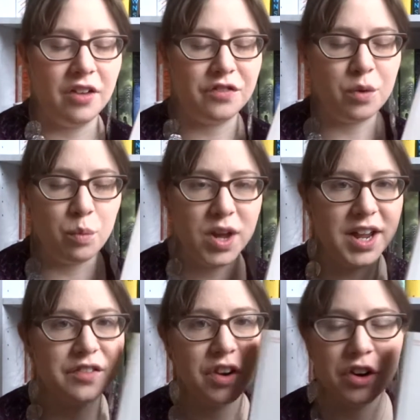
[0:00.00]
From what
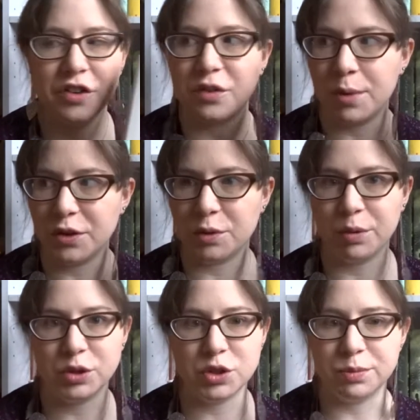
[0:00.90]
I've heard from other
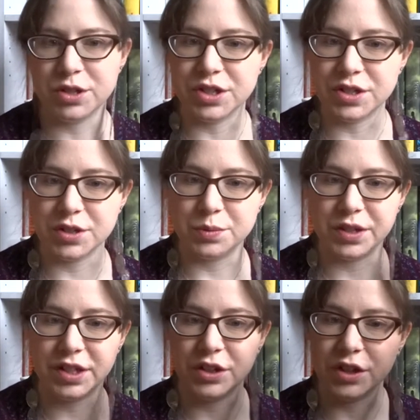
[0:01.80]
booktubers, this is
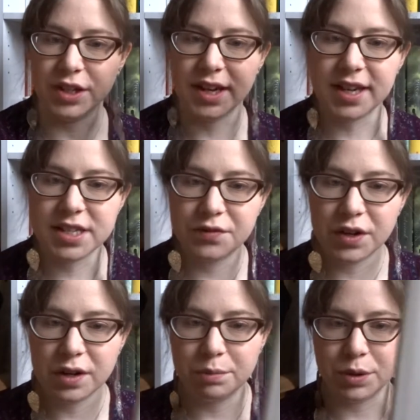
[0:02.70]
really good, and it's a
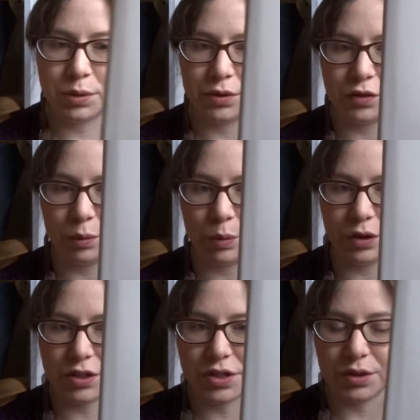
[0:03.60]
very beautiful
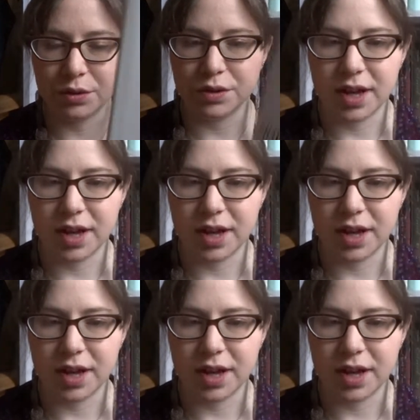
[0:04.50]
book too.